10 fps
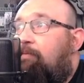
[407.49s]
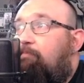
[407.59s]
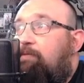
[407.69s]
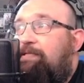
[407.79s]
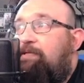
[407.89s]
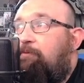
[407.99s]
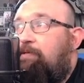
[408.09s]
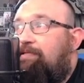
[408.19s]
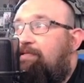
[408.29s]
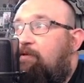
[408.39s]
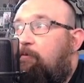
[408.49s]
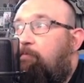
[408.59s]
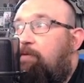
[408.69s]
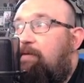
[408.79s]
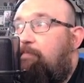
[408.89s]
But do not go
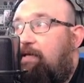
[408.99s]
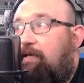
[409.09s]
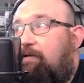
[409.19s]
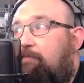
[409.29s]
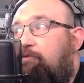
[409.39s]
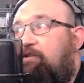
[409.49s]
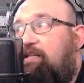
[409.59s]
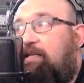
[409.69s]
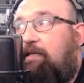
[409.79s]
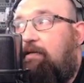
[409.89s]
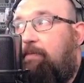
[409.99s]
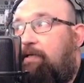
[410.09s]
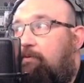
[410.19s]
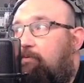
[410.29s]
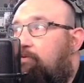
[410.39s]
peeping and prying
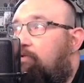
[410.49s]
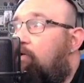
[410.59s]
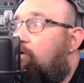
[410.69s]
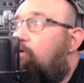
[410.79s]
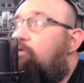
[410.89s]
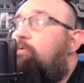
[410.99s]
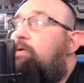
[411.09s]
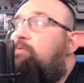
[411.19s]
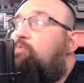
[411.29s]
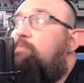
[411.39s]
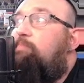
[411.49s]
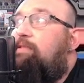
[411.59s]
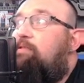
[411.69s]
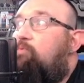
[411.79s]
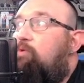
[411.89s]
about, or it will be
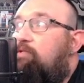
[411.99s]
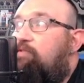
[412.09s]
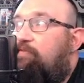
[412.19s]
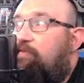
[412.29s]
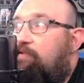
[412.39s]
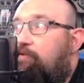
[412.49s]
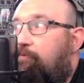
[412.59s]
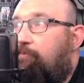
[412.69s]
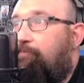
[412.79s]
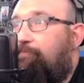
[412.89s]
the worse for you.